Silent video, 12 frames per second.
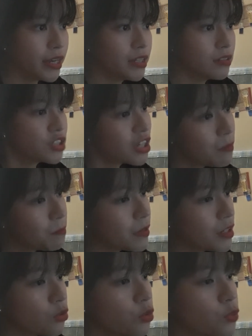And,
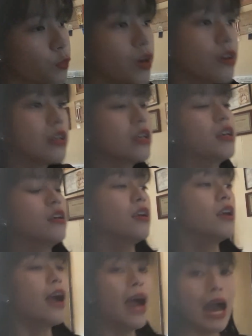syempre, don't worry,
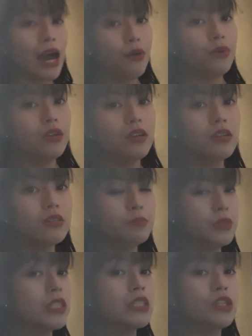I will
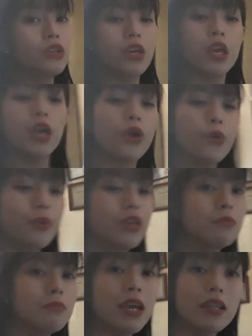bring you here with me.